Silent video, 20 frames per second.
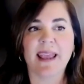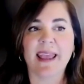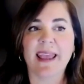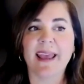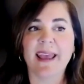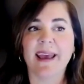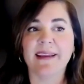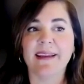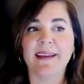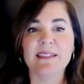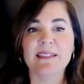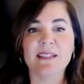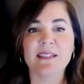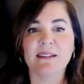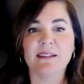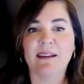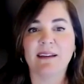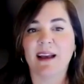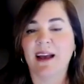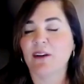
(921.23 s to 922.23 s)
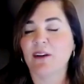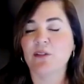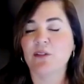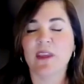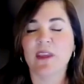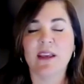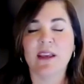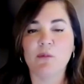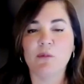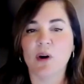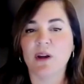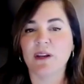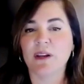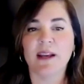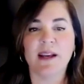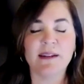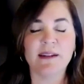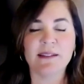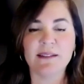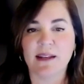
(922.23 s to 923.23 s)
and how do they want to
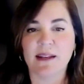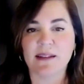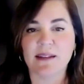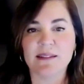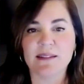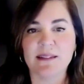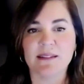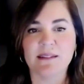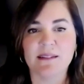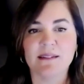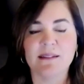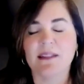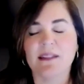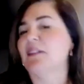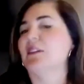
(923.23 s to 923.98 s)
access it.